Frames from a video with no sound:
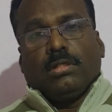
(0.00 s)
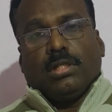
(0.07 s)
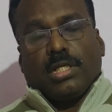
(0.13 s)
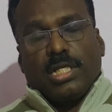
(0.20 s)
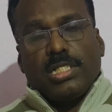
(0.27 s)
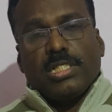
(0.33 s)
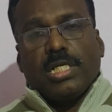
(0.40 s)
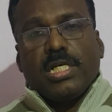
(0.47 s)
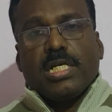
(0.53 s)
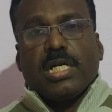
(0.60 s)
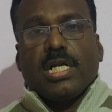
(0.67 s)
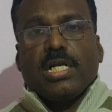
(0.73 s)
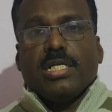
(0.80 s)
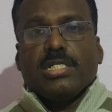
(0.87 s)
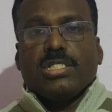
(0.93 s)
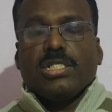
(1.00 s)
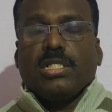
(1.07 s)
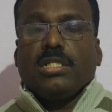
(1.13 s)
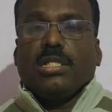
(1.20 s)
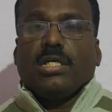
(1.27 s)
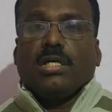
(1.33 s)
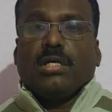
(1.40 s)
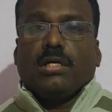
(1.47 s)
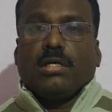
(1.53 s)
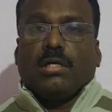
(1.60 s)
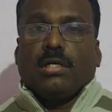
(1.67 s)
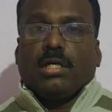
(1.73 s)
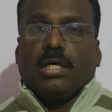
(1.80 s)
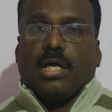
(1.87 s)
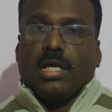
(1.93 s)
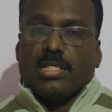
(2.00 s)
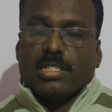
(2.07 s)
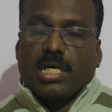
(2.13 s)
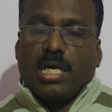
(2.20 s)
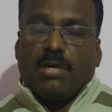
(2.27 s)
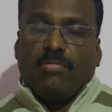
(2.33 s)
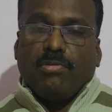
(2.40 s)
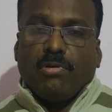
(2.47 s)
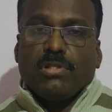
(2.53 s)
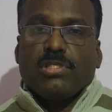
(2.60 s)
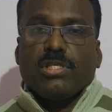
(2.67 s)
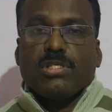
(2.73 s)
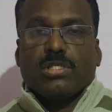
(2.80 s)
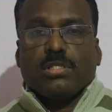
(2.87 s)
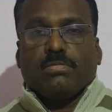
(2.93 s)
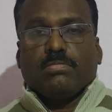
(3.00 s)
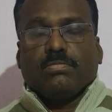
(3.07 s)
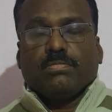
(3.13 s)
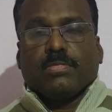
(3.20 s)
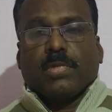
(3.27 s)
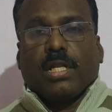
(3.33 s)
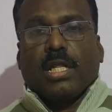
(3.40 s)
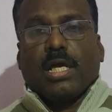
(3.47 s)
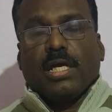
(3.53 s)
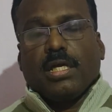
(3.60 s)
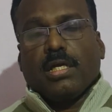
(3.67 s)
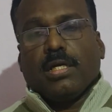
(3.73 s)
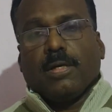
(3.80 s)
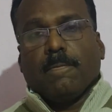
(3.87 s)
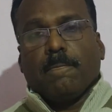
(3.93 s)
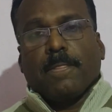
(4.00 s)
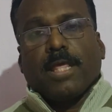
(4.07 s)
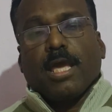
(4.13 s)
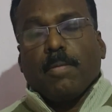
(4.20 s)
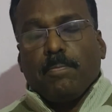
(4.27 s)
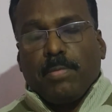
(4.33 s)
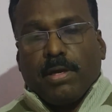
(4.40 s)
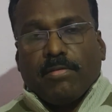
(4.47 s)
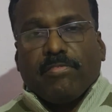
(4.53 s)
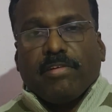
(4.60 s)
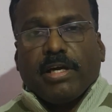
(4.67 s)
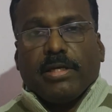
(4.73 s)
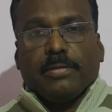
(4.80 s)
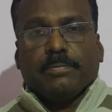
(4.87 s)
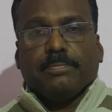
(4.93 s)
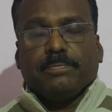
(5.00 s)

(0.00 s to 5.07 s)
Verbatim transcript: the recent trends in the SI fuel system like MPFI.